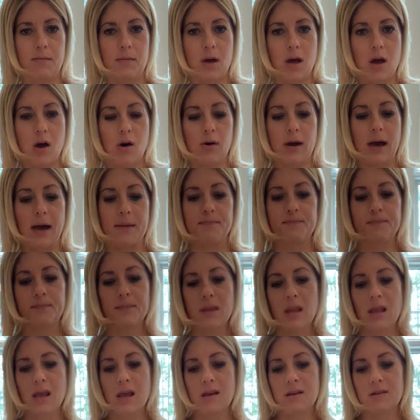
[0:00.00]
Okay,
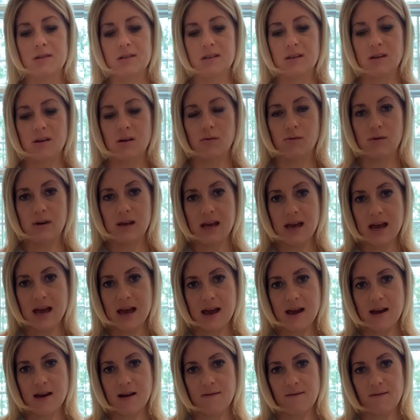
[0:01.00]
so we
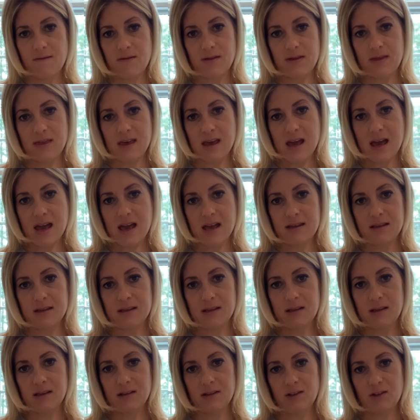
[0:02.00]
have the end
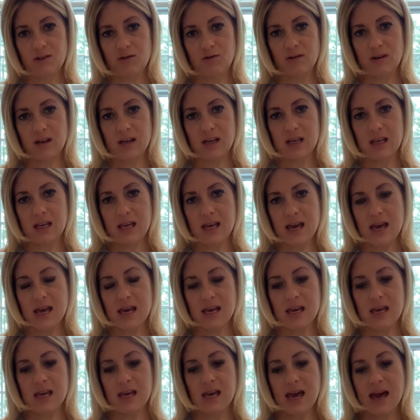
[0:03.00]
of the string
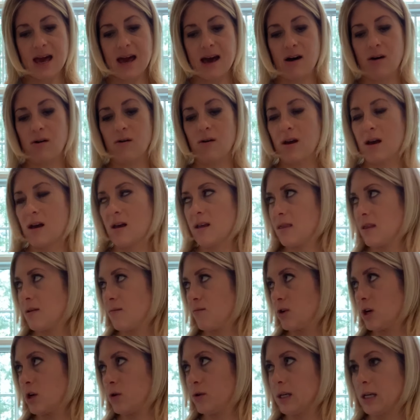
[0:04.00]
hanging out, and then
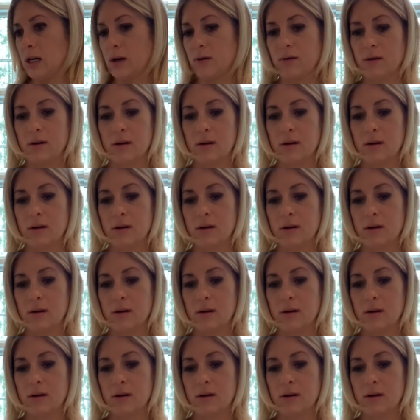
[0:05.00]
what do we do?